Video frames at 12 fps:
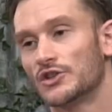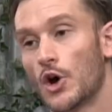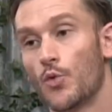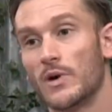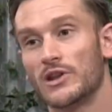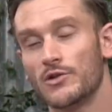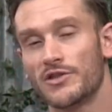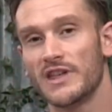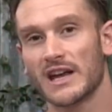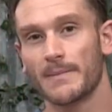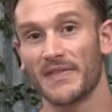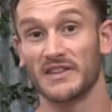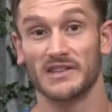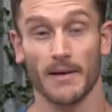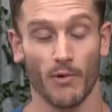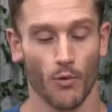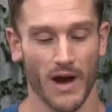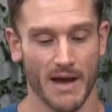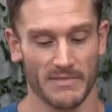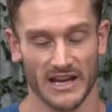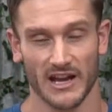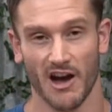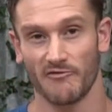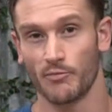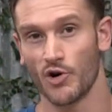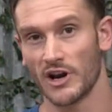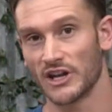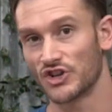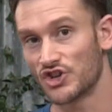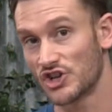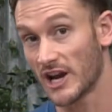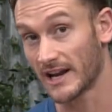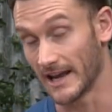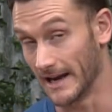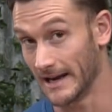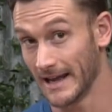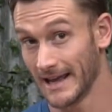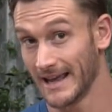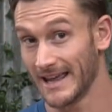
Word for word: So when you think about the double whammy of putting chicken